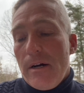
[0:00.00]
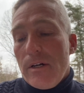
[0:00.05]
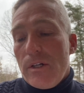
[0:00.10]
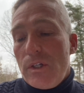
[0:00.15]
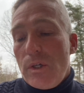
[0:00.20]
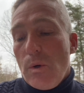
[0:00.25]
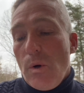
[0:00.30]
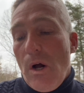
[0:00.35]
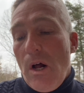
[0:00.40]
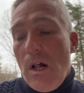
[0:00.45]

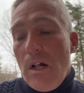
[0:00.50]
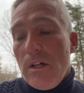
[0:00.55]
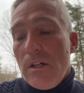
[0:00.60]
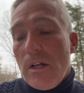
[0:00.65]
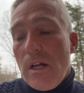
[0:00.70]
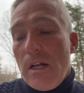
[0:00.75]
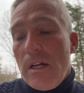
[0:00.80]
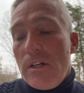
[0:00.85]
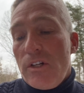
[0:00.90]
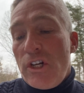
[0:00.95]
to all
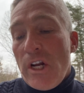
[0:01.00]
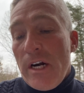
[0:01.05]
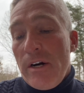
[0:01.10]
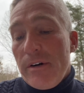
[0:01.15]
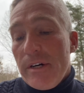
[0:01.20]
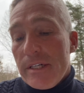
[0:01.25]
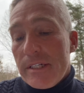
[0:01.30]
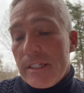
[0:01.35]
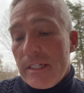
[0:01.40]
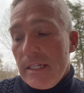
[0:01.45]

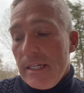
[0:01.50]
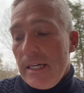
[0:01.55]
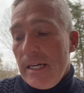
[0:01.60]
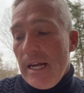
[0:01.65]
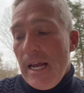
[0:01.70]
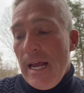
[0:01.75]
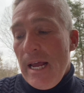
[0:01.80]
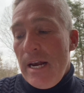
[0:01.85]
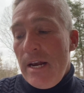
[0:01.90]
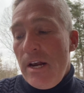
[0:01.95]

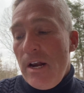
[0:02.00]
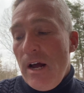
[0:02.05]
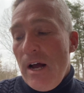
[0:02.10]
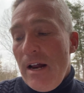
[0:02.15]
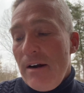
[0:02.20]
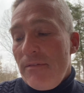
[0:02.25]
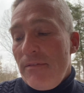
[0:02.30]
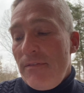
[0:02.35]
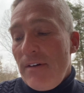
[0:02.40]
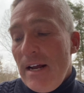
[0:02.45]
generously and
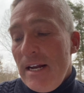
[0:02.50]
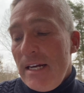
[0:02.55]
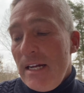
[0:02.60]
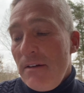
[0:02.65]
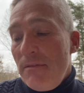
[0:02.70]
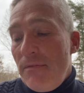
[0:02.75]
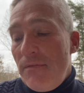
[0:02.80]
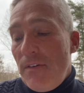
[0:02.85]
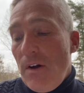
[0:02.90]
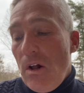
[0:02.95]
not
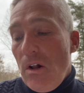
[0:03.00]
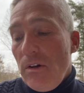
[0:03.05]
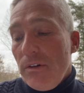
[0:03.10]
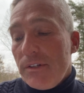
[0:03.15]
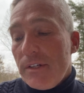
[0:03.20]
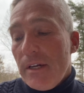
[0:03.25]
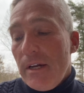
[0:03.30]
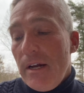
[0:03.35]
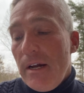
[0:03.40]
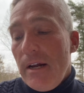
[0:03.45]
finding
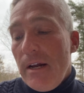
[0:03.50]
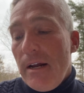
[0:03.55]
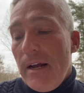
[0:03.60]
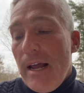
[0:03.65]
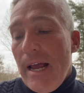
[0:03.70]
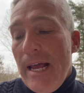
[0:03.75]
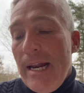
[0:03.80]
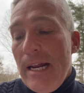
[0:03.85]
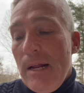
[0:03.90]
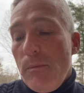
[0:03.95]
fault,
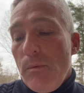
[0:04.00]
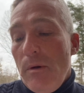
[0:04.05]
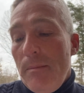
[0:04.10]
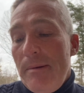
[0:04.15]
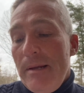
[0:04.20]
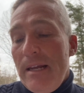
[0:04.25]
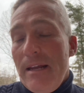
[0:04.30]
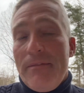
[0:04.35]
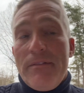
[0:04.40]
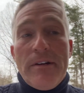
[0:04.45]
and it will
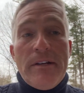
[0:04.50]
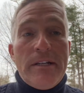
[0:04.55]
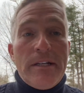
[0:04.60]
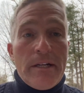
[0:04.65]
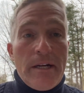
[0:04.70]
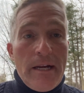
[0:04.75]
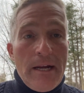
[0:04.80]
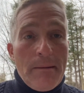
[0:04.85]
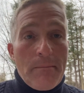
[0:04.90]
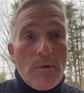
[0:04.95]
be given
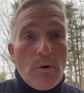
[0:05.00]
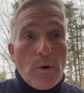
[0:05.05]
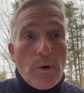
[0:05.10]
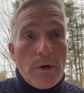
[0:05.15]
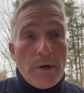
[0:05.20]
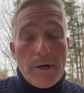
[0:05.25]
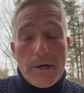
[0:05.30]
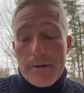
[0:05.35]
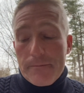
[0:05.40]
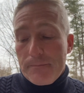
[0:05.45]
to him or
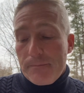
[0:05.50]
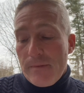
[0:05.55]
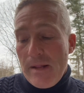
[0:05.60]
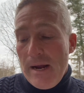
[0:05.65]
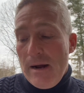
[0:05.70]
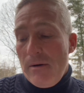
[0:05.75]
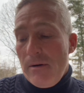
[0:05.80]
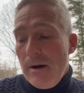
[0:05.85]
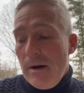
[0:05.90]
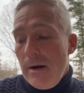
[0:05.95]
her.
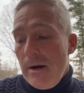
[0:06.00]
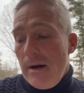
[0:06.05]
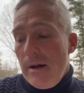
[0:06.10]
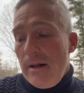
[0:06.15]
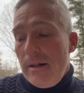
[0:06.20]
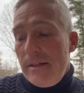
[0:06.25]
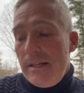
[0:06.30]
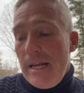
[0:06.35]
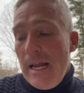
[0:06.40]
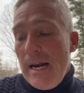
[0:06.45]
Now,
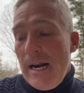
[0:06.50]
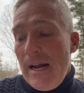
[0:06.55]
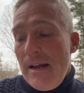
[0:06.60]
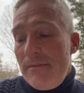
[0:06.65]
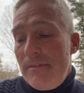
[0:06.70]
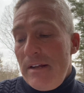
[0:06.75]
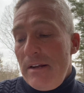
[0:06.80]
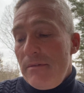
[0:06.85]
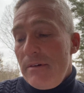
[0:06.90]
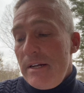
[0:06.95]
the
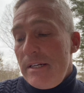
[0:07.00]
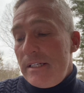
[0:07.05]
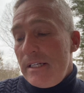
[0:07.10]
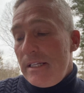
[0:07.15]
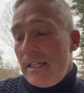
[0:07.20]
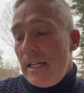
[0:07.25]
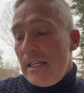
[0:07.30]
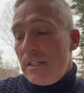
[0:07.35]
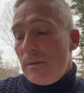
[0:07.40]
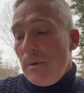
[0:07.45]
NIV reads
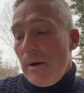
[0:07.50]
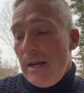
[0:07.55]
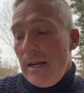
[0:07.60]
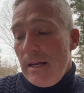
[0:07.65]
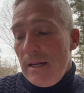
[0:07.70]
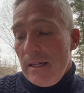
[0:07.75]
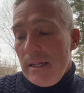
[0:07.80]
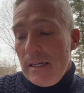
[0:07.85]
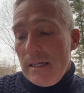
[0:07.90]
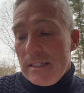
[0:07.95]
it this
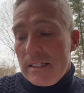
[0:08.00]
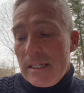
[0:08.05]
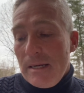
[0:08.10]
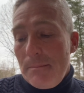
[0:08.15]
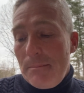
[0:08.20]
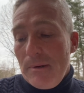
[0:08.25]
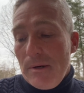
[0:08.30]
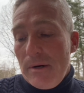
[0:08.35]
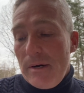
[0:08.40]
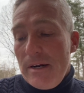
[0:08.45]
way, a little
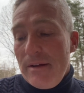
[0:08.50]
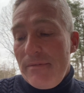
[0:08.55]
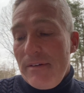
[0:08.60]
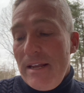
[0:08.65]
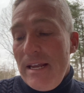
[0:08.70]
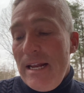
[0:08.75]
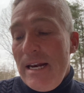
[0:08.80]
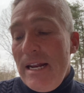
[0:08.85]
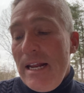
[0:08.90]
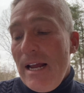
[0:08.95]
simpler. If
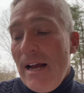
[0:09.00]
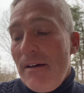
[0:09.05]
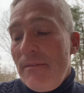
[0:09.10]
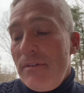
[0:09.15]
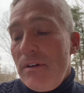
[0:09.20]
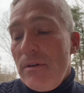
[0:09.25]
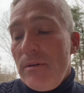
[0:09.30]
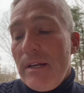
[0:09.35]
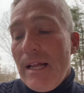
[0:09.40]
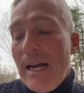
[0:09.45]
any of
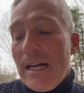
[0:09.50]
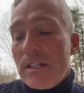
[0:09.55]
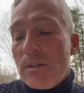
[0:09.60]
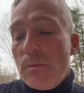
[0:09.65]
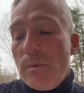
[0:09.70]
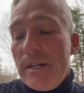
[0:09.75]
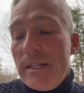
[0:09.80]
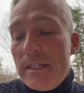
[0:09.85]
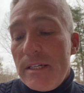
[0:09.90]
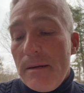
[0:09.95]
you lacks
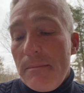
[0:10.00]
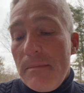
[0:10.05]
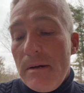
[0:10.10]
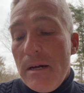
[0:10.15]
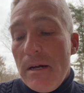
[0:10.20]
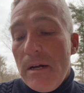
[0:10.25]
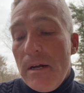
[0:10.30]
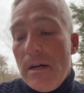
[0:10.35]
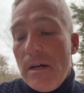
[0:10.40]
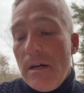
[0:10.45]
wisdom,
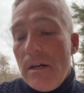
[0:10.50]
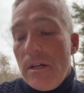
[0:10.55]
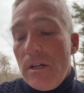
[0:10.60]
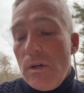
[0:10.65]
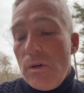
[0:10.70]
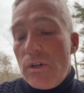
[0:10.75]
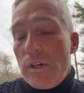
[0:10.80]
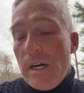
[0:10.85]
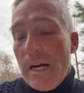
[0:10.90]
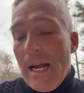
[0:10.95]

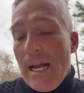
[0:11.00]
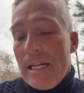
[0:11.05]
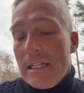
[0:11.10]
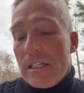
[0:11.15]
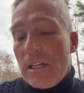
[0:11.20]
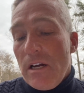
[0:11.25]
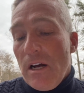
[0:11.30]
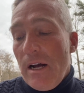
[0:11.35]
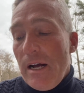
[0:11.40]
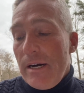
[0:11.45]
you should
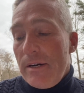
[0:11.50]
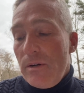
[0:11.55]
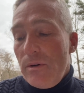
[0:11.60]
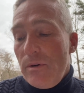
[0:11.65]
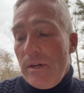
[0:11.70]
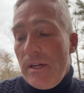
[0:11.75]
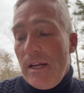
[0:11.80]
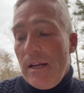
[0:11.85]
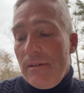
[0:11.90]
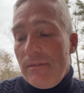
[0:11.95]
ask God who
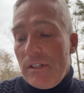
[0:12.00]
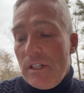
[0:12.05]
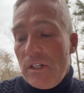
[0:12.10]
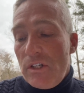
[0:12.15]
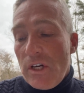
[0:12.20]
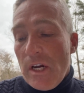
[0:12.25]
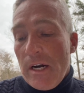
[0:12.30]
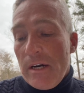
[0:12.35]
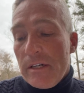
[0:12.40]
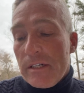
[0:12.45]
gives
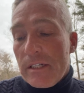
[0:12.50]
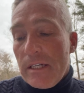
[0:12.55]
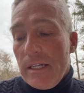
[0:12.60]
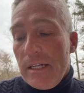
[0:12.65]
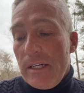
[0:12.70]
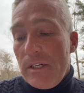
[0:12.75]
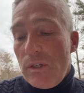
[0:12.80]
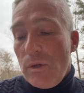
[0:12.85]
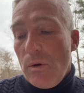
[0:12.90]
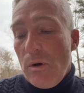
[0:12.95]

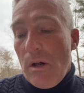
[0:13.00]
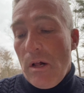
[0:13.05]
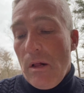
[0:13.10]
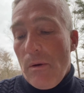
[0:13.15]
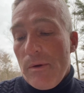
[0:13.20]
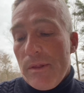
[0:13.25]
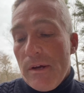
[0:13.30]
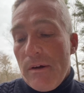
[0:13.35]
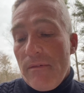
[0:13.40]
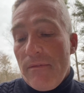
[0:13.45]
generously to all
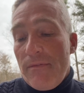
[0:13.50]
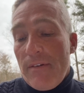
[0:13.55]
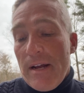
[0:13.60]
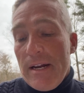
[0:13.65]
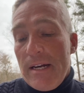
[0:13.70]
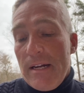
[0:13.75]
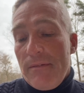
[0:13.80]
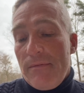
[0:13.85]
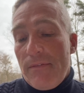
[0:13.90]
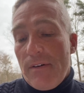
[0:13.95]
without
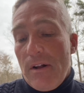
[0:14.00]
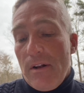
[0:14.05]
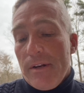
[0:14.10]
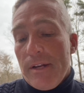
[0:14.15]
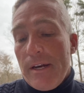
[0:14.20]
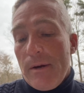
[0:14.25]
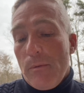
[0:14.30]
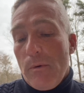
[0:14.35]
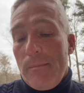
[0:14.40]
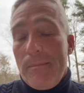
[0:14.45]
finding fault,
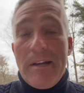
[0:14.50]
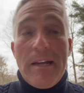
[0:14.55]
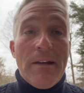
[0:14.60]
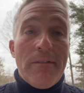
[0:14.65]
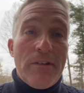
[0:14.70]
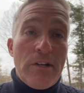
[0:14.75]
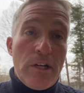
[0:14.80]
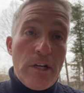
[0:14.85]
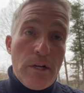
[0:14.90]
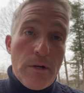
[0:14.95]
and it will be
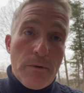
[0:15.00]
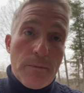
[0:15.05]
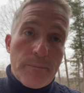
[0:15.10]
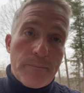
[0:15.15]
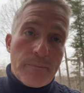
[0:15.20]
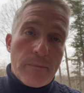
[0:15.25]
given to you.